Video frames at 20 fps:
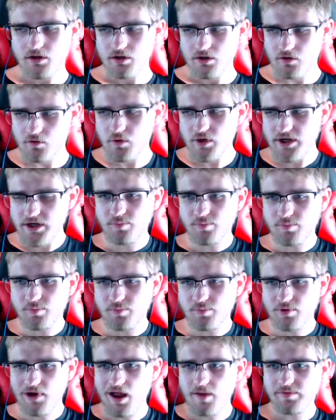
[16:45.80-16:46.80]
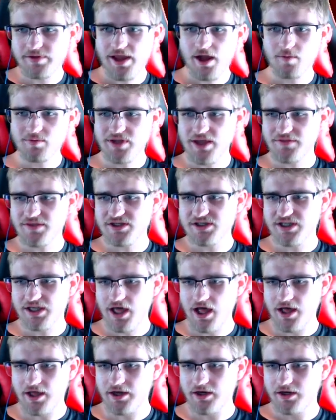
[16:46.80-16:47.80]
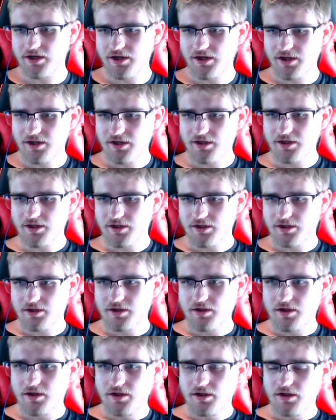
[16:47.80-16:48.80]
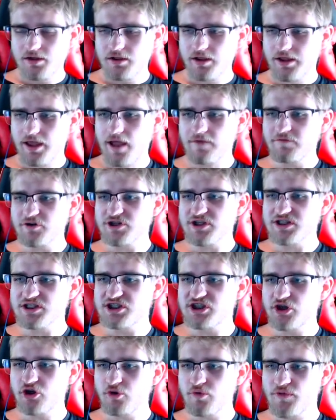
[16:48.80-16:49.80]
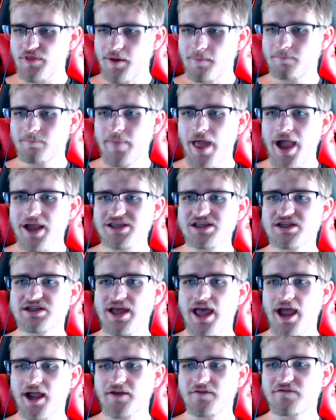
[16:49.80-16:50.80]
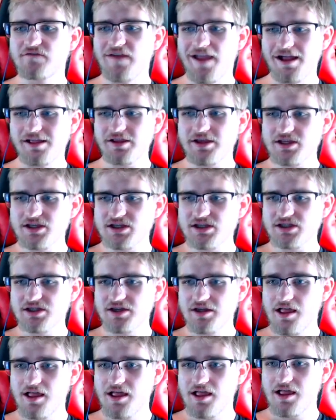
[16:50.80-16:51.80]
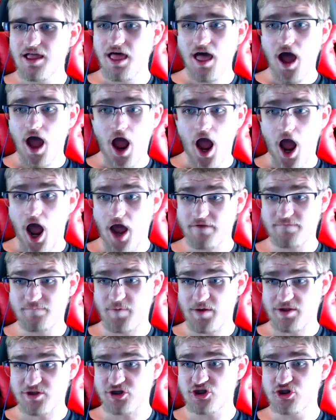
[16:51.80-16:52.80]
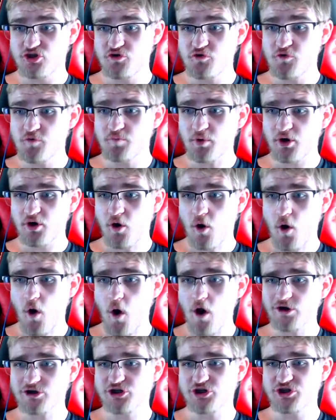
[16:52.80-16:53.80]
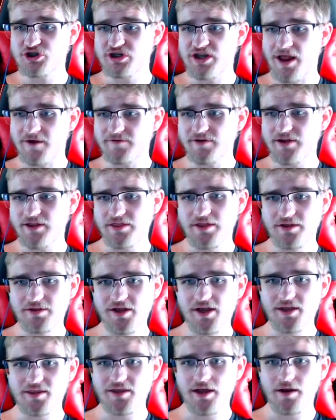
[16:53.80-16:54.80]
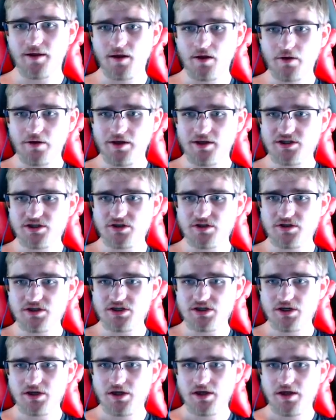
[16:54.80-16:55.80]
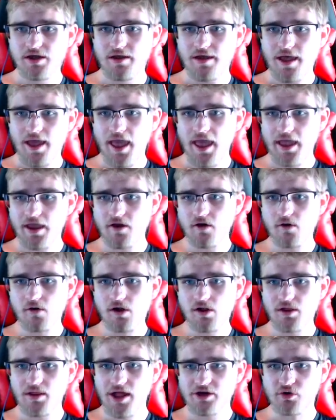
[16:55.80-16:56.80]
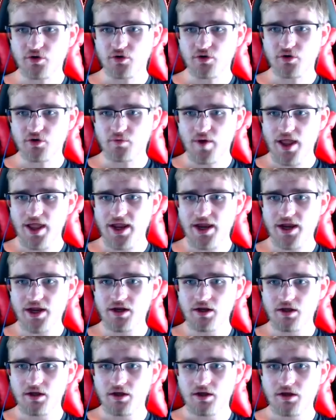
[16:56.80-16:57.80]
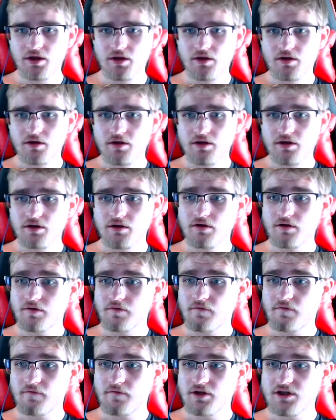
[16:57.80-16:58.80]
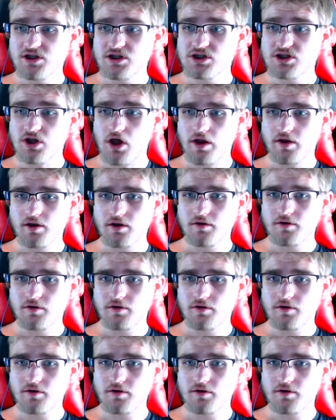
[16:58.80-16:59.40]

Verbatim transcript: Quentin could probably help take this thing on. Like, ever since dealing with a max attack Falinks, I've been super cautious and everything like that. Okay, so this hail, electric terrain, sun.